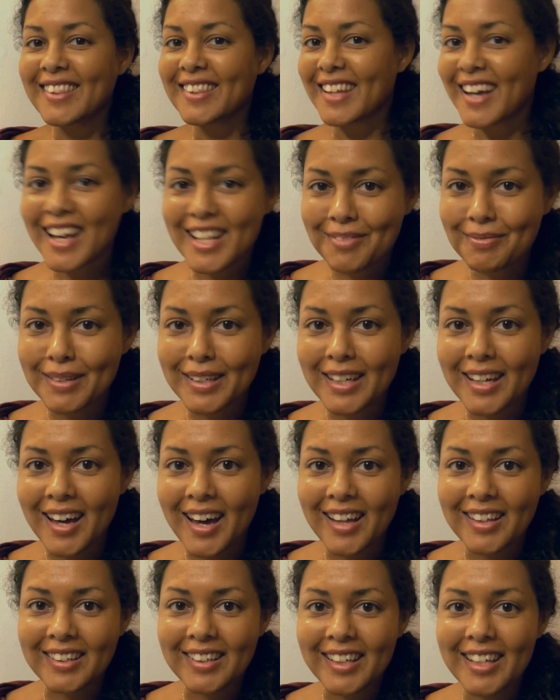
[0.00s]
last but
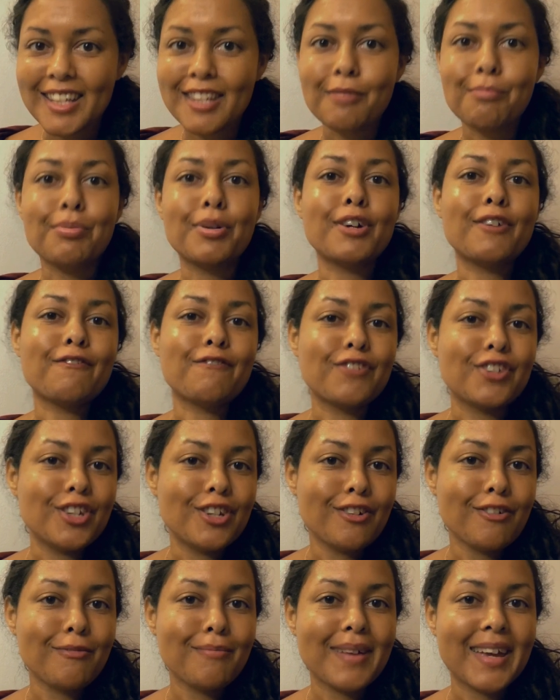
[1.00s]
not least,
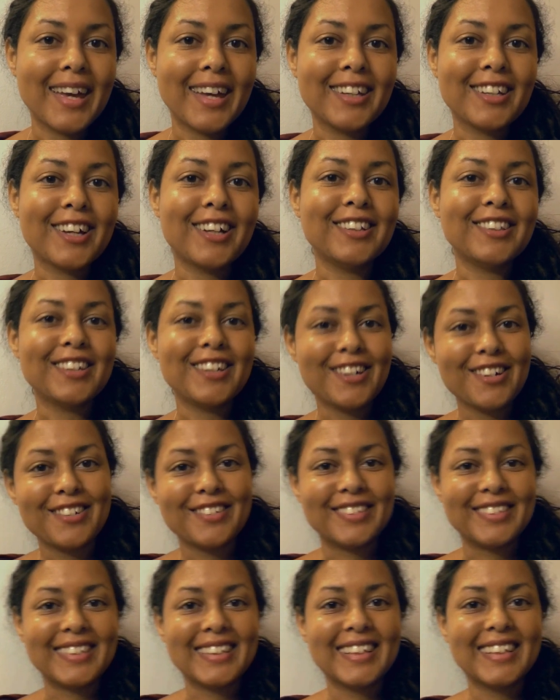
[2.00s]
perfume and
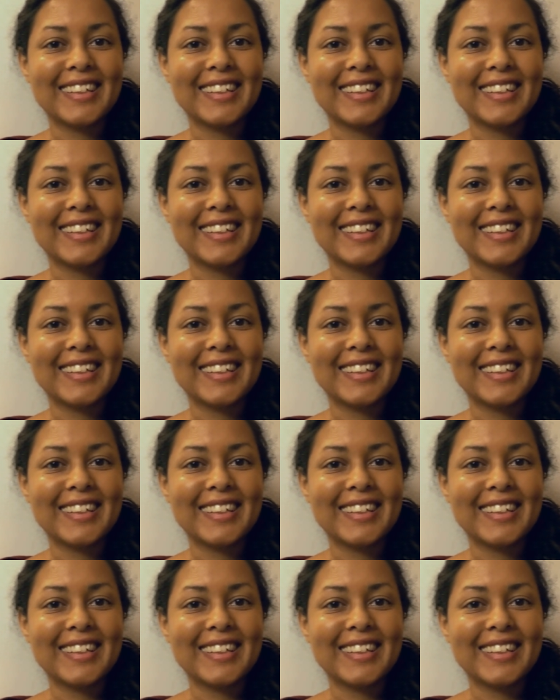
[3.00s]
cologne.